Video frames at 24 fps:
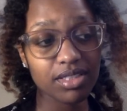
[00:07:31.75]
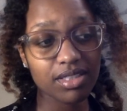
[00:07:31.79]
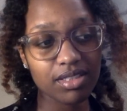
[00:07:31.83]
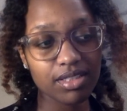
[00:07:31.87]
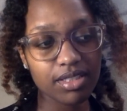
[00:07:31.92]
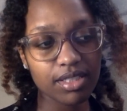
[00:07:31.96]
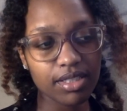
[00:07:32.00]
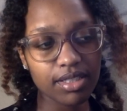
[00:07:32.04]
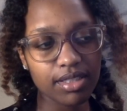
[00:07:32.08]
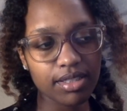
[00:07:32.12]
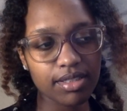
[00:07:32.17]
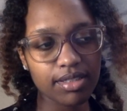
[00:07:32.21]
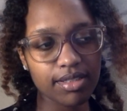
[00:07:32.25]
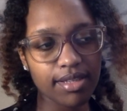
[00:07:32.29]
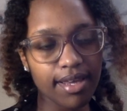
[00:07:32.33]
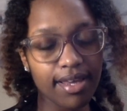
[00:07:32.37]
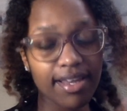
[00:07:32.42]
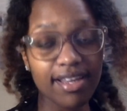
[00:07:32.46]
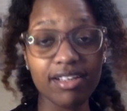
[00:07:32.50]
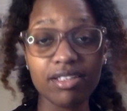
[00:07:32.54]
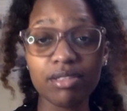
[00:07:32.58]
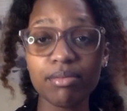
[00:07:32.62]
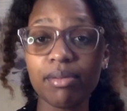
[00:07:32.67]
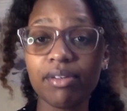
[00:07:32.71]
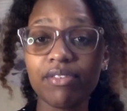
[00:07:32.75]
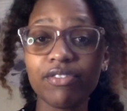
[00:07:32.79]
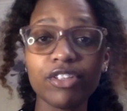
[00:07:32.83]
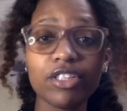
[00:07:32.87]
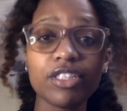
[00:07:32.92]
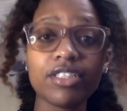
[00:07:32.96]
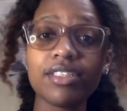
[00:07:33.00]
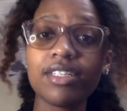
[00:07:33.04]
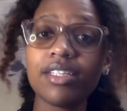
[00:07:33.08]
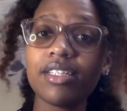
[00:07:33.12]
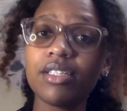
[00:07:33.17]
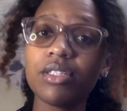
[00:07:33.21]
Today is my
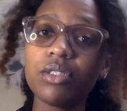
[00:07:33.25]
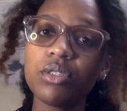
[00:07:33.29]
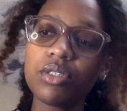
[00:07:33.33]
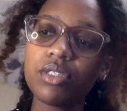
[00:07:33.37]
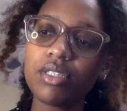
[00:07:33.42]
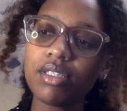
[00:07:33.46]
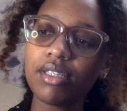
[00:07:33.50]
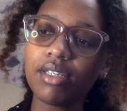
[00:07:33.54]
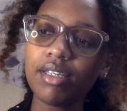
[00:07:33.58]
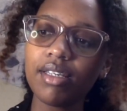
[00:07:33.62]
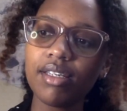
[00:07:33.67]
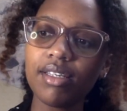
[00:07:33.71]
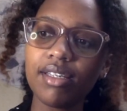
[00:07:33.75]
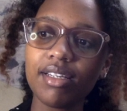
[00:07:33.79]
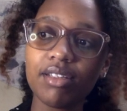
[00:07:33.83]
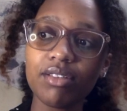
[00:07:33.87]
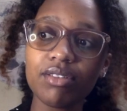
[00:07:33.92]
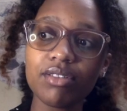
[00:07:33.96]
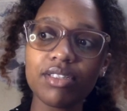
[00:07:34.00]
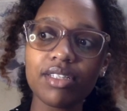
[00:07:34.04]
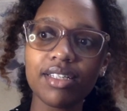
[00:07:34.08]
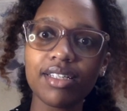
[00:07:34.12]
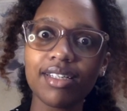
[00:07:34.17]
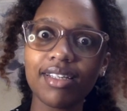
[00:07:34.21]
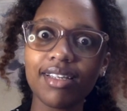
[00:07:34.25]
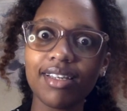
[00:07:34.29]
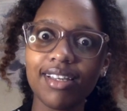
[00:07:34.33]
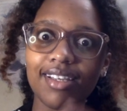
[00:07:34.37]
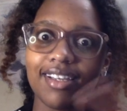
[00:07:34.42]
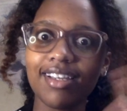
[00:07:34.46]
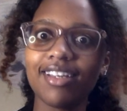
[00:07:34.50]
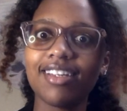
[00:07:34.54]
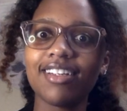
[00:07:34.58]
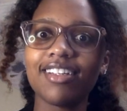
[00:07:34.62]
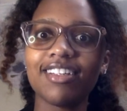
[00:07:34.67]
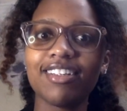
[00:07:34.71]
first day using it, and I was like, I
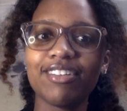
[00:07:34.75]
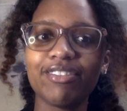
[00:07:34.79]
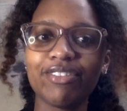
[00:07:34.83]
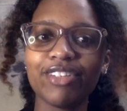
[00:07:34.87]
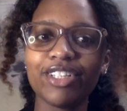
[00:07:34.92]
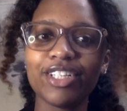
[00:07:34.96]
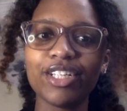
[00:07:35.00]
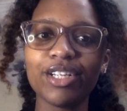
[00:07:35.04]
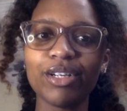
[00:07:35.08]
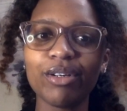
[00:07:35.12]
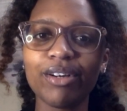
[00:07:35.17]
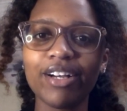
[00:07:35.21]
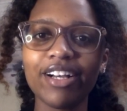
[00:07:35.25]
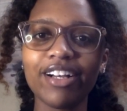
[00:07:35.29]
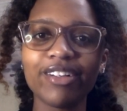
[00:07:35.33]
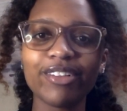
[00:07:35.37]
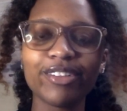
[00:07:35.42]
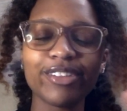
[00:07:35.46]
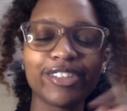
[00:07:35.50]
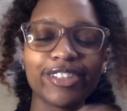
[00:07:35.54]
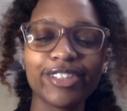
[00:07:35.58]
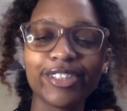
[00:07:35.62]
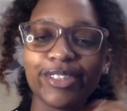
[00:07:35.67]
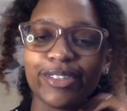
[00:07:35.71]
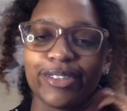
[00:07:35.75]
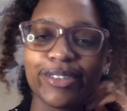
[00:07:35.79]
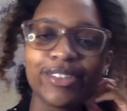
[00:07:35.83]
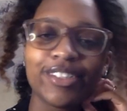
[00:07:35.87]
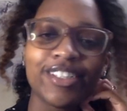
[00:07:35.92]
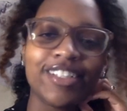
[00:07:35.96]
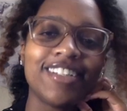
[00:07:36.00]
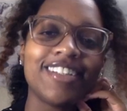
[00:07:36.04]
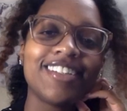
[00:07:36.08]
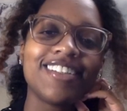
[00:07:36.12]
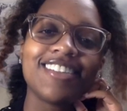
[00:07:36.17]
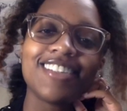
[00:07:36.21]
gotta get a video out. So
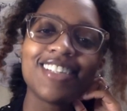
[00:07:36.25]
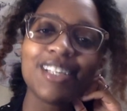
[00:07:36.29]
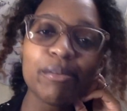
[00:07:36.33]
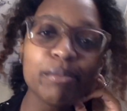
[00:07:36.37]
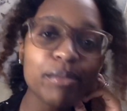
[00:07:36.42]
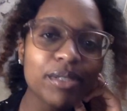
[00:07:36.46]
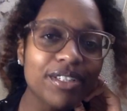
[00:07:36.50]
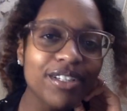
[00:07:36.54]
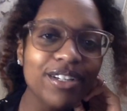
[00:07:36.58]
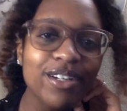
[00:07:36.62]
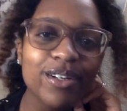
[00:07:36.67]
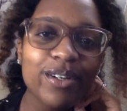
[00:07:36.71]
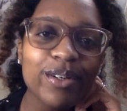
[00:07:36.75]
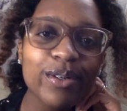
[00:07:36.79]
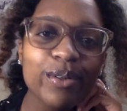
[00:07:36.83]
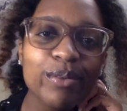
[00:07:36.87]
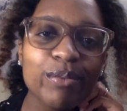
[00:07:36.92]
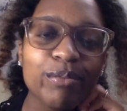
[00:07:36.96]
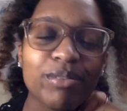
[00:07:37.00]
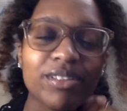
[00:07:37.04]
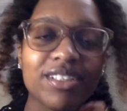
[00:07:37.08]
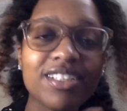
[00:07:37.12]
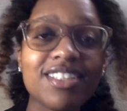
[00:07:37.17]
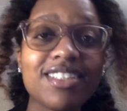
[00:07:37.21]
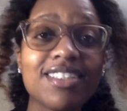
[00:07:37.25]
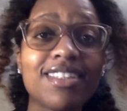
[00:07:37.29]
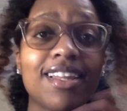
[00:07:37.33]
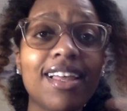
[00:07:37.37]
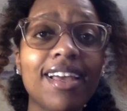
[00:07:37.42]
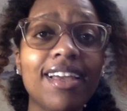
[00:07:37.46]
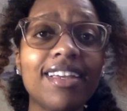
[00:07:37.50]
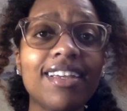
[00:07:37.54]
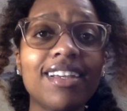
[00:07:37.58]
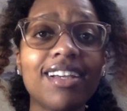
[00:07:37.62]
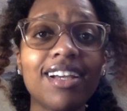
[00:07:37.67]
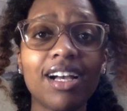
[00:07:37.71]
let me know. Please
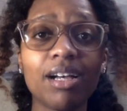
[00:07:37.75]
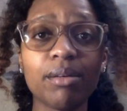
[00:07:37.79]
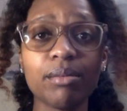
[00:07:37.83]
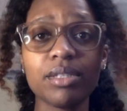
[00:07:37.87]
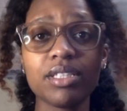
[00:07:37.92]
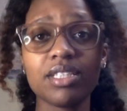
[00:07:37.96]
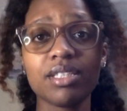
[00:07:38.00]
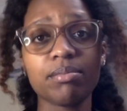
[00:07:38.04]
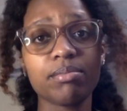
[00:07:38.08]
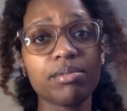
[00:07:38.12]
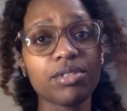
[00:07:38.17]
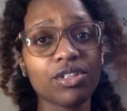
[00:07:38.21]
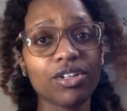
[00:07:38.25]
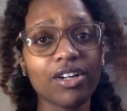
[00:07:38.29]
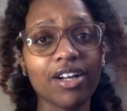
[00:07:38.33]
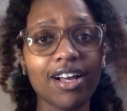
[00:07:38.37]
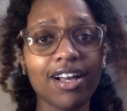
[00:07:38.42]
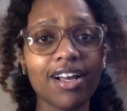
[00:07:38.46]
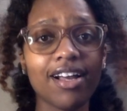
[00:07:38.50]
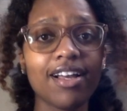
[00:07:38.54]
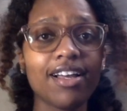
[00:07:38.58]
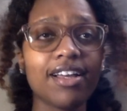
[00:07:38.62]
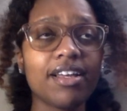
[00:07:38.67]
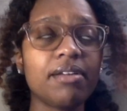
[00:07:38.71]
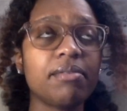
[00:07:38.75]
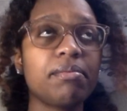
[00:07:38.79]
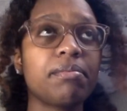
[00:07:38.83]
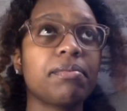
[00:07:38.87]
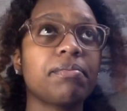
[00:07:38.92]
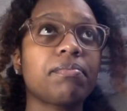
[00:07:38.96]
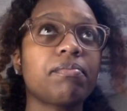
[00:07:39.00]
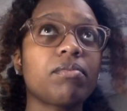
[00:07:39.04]
like, comment, subscribe.